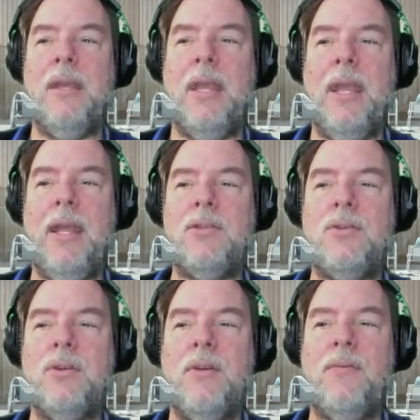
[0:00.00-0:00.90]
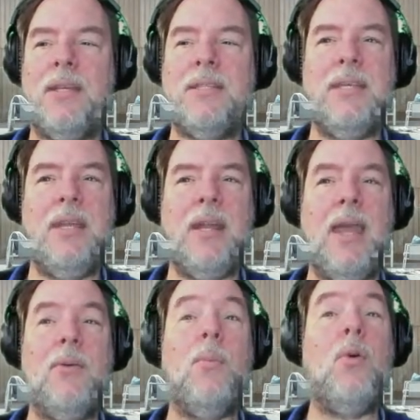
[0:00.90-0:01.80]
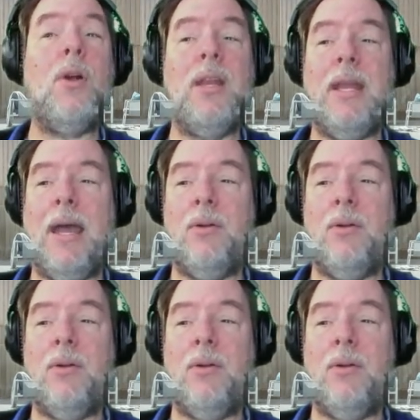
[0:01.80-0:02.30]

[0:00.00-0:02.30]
answer, if I see it, I will point it